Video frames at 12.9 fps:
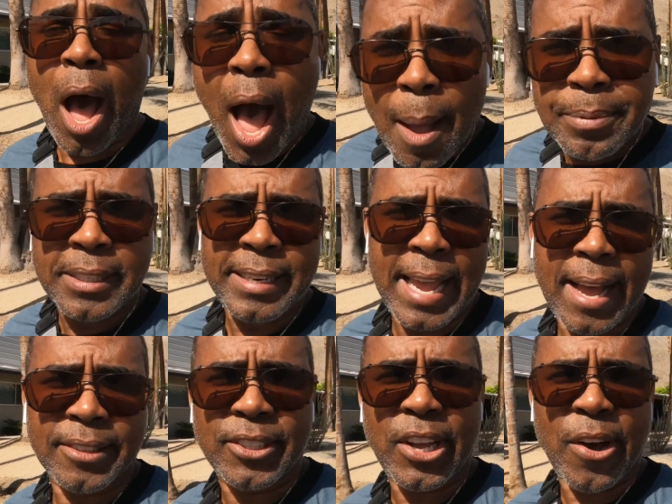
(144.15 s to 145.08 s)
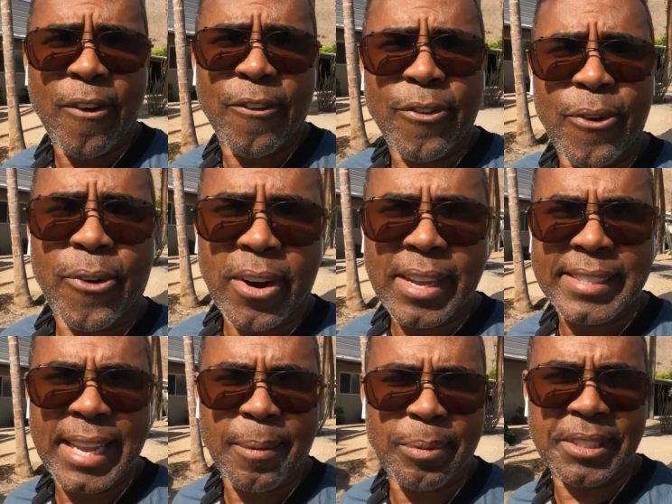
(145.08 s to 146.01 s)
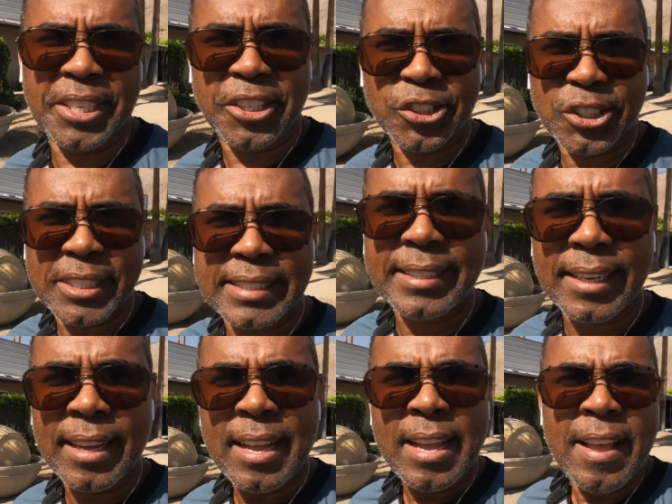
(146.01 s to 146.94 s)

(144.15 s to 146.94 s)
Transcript: opt now to go for a second procedure just to